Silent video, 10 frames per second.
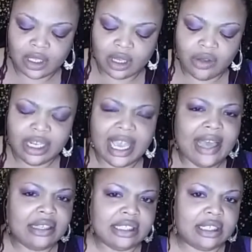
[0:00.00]
go to
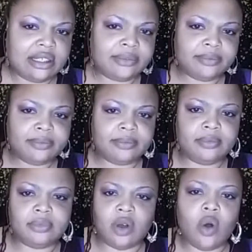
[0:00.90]
counseling
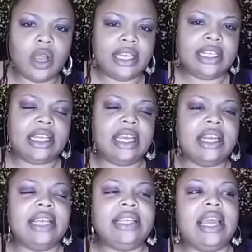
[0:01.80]
or anything
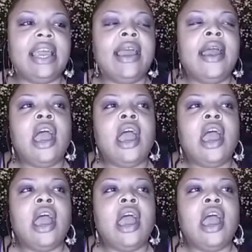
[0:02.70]
like that.